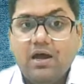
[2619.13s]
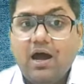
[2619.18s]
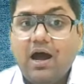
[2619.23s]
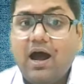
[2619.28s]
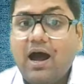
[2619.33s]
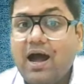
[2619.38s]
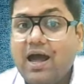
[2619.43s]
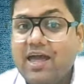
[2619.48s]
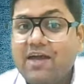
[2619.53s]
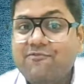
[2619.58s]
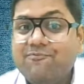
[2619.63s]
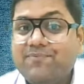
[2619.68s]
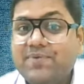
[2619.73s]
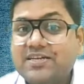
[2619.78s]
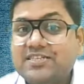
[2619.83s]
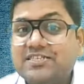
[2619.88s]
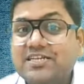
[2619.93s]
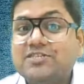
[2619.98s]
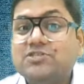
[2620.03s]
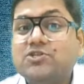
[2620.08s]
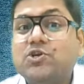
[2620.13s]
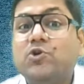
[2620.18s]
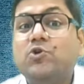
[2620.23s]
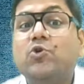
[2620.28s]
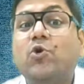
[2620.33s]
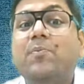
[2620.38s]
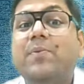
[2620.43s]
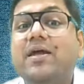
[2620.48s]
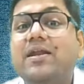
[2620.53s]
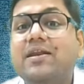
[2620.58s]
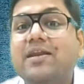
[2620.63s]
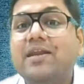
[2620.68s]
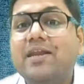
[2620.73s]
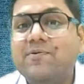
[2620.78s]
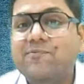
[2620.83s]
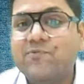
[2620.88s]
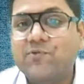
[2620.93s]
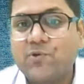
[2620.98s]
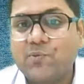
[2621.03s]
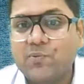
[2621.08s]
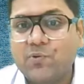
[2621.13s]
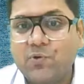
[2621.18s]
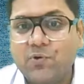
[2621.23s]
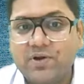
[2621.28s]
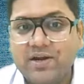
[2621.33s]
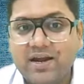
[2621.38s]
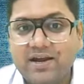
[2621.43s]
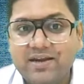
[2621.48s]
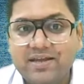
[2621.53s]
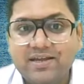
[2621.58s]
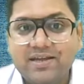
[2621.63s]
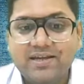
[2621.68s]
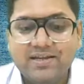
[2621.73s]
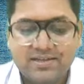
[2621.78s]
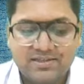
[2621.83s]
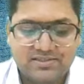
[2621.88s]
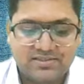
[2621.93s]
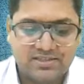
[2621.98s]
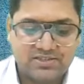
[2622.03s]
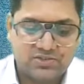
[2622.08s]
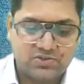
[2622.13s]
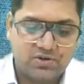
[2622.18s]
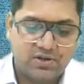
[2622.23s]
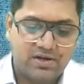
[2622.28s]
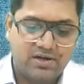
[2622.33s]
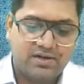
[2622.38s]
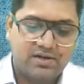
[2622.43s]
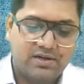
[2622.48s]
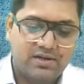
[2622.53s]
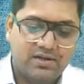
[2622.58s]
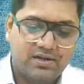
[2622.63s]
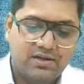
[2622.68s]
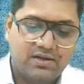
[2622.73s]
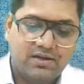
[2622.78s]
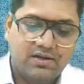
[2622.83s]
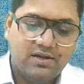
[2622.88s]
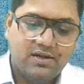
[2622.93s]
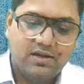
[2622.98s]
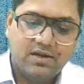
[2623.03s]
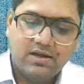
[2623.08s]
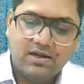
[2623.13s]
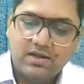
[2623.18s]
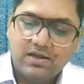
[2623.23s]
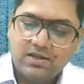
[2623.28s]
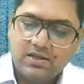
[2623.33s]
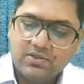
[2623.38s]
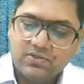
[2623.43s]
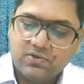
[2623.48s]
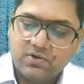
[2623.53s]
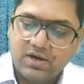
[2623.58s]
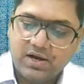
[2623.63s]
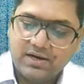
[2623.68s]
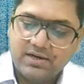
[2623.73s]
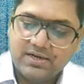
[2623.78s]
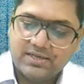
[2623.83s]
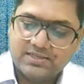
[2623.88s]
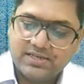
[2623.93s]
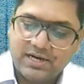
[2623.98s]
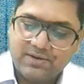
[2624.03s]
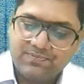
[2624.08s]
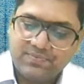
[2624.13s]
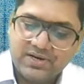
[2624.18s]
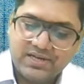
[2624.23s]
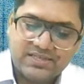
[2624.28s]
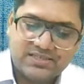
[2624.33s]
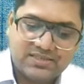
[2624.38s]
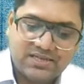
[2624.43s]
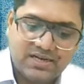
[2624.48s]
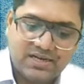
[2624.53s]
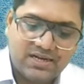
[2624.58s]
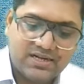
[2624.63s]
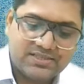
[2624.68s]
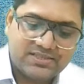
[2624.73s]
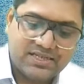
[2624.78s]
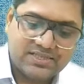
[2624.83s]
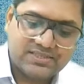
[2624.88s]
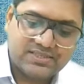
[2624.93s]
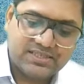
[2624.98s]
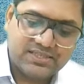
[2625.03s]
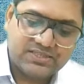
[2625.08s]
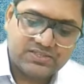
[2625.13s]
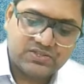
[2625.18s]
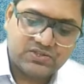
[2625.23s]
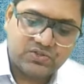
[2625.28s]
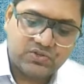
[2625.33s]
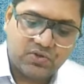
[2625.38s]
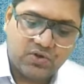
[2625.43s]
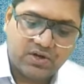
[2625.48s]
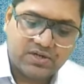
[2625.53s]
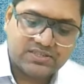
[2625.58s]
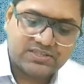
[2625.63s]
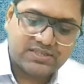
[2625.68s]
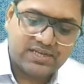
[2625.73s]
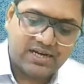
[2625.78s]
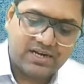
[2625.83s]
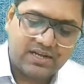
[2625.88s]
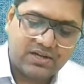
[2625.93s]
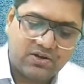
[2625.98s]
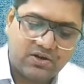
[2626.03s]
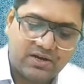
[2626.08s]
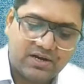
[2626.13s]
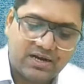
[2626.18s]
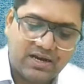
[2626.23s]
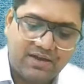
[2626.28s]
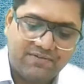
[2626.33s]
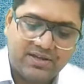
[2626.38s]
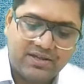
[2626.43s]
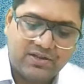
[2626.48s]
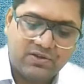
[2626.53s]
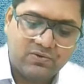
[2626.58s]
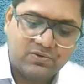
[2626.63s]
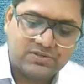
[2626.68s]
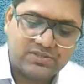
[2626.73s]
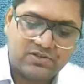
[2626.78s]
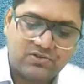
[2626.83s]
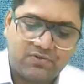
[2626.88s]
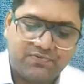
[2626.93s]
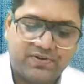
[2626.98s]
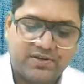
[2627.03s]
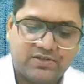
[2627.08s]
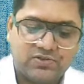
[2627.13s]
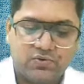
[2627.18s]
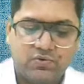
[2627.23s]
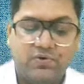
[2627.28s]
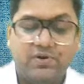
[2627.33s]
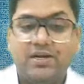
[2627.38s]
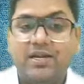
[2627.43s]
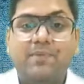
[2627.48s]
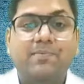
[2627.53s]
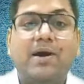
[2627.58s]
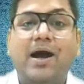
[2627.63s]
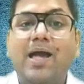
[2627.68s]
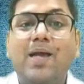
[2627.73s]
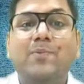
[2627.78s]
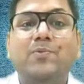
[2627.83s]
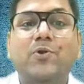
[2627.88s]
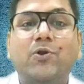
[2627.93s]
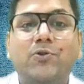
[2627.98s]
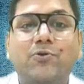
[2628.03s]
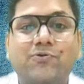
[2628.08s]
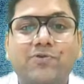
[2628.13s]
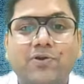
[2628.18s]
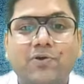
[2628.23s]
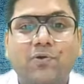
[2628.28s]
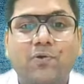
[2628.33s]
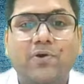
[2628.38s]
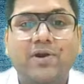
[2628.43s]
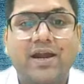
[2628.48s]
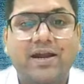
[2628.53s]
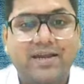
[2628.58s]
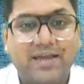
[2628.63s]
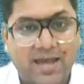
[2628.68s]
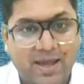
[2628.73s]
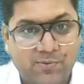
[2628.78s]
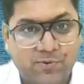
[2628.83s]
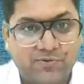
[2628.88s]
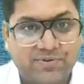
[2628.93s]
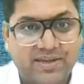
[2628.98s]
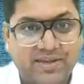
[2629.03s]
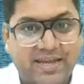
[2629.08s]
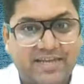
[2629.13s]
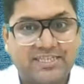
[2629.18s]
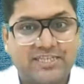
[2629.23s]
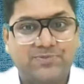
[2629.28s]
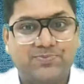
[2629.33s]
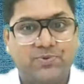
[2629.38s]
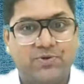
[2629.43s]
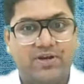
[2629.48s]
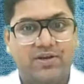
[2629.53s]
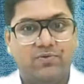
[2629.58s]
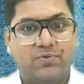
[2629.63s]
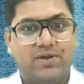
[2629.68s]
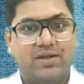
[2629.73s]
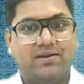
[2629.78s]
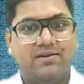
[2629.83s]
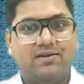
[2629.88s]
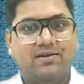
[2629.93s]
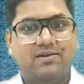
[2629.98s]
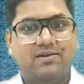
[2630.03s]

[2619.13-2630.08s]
I have purchased domain name from GoDaddy. Is this royalty? So understand please, assessee is not selling or allowing usage of its own name. I am not using GoDaddy. I am using SS Pro Educare.